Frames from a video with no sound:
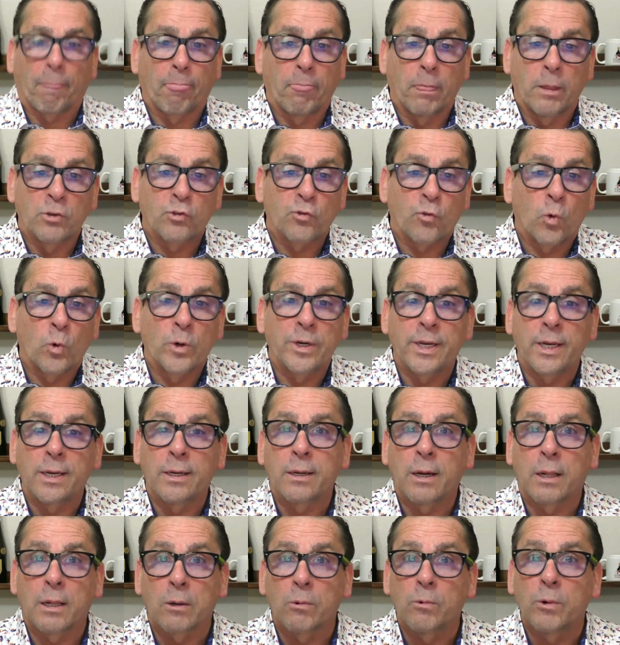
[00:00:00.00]
This
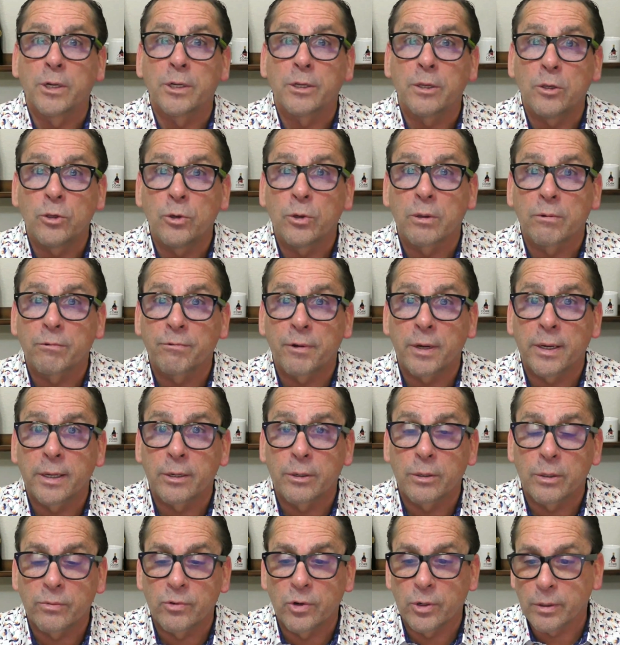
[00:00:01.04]
$14 one, you can find
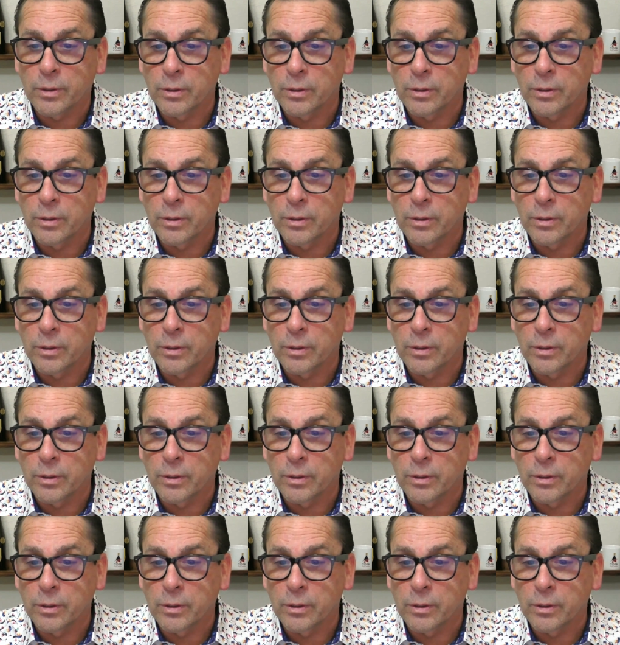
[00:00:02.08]
it over at